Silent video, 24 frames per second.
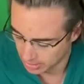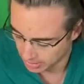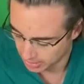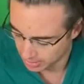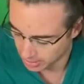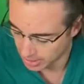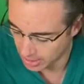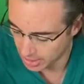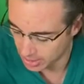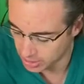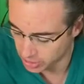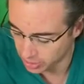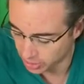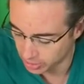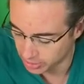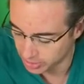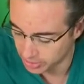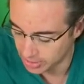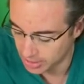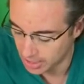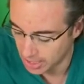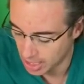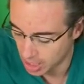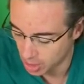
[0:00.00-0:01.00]
Now here you can
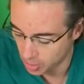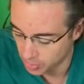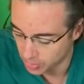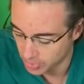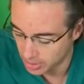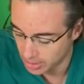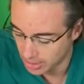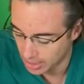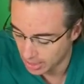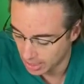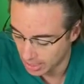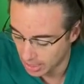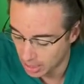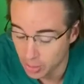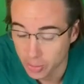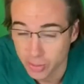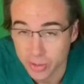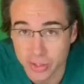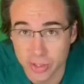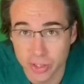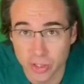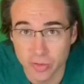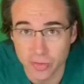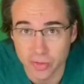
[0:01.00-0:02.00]
see how many
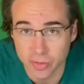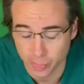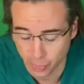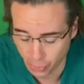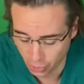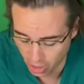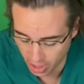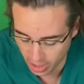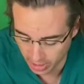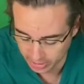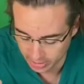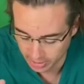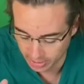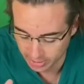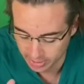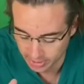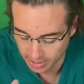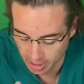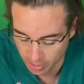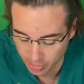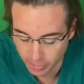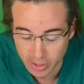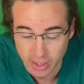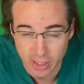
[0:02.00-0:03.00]
hours you've practiced,
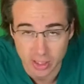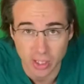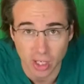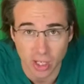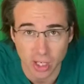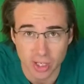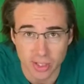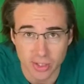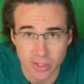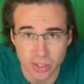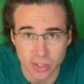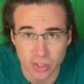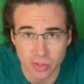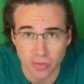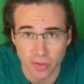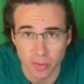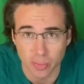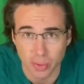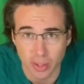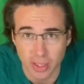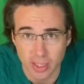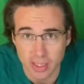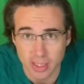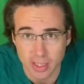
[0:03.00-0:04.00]
how many tasks you've
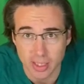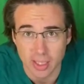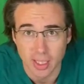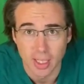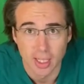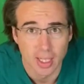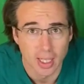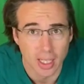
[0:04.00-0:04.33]
completed.